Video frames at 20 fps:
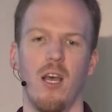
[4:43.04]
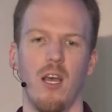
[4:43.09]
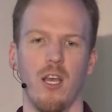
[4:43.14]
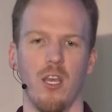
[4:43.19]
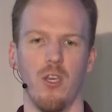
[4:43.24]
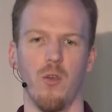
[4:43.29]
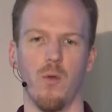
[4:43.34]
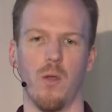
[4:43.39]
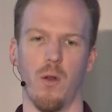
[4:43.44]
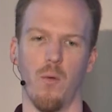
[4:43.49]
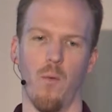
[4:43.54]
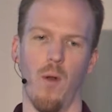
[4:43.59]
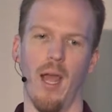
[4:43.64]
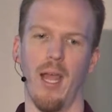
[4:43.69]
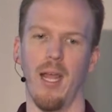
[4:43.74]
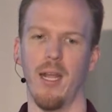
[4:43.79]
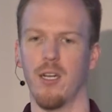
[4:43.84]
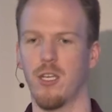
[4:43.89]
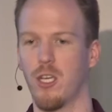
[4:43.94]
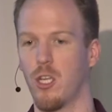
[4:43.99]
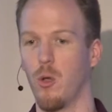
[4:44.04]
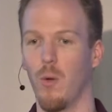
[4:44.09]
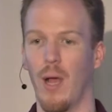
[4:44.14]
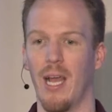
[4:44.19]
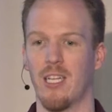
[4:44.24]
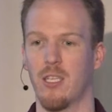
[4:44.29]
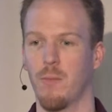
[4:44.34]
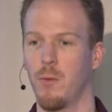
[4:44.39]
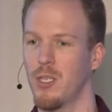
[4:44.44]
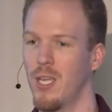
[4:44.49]
you can write two
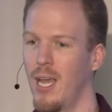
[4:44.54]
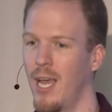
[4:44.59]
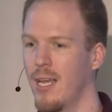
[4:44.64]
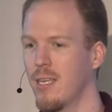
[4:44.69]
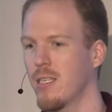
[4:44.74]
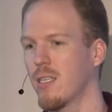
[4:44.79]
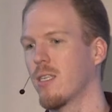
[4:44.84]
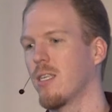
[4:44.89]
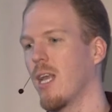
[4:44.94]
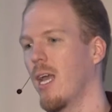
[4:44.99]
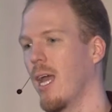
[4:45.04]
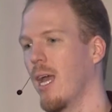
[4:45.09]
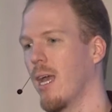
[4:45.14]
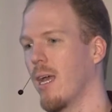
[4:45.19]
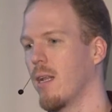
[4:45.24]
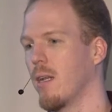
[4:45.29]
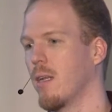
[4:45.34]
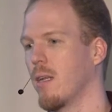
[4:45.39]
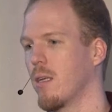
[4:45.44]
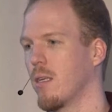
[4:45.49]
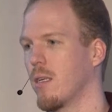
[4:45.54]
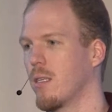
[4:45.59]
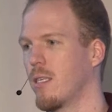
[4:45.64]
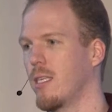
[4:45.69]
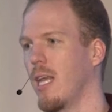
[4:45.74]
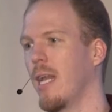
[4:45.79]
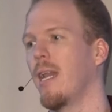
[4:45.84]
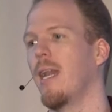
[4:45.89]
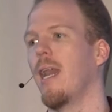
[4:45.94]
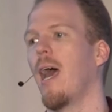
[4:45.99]
Ansible tasks and
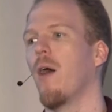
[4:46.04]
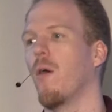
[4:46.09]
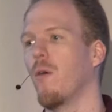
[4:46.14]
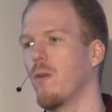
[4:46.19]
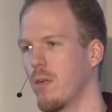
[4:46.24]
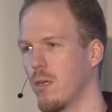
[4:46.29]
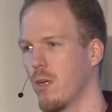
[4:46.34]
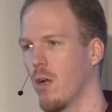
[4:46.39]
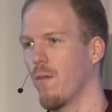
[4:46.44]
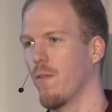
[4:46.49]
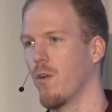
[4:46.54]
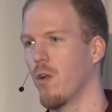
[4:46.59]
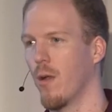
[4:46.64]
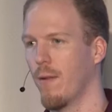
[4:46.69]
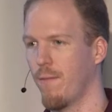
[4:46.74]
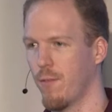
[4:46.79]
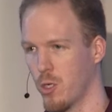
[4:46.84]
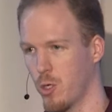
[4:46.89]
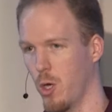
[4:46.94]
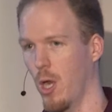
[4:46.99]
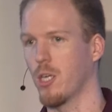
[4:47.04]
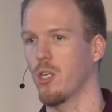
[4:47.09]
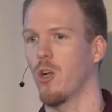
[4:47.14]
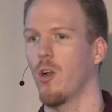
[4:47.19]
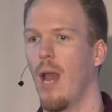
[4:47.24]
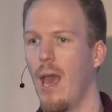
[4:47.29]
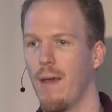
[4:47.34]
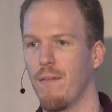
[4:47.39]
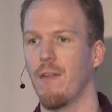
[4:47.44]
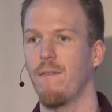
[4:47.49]
send it out over your infrastructure
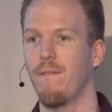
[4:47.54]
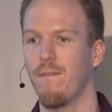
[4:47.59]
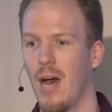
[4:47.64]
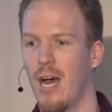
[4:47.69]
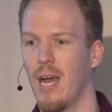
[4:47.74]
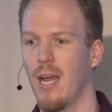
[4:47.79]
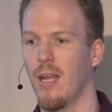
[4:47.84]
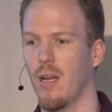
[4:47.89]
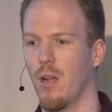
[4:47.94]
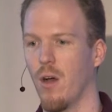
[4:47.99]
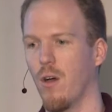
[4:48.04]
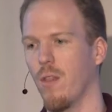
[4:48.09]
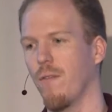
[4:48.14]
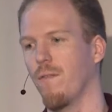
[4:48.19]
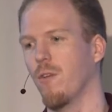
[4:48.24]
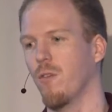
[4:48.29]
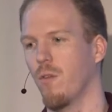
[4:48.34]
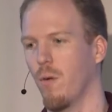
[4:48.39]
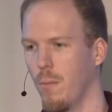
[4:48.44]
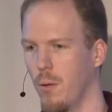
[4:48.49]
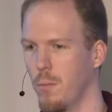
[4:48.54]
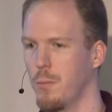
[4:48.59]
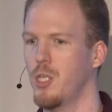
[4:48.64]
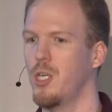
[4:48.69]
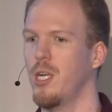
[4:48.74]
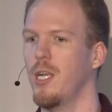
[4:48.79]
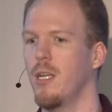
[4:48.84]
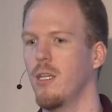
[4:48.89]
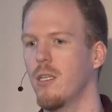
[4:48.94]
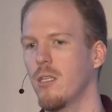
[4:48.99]
and have it find all the vulnerable
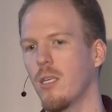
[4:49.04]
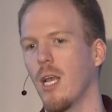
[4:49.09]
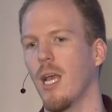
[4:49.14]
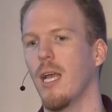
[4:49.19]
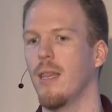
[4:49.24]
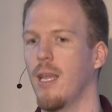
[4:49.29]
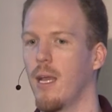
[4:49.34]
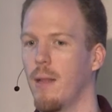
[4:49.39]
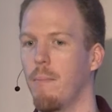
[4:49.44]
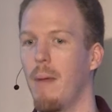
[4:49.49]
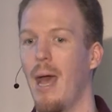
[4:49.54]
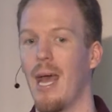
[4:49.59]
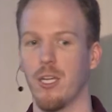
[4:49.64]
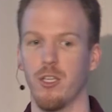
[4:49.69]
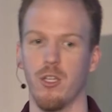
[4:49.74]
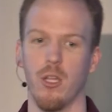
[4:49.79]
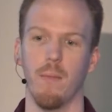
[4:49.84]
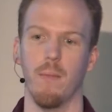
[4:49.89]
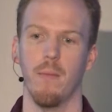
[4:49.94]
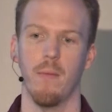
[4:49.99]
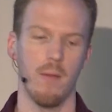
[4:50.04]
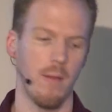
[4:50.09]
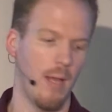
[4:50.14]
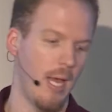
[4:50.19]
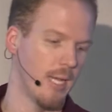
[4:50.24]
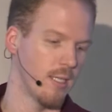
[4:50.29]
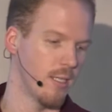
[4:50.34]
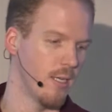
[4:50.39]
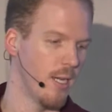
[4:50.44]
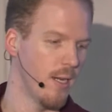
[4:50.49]
machines and then patch them
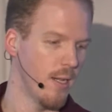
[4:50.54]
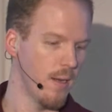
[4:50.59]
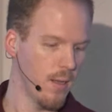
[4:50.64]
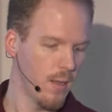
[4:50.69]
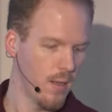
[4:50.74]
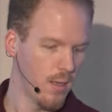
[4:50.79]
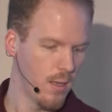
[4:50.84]
as needed.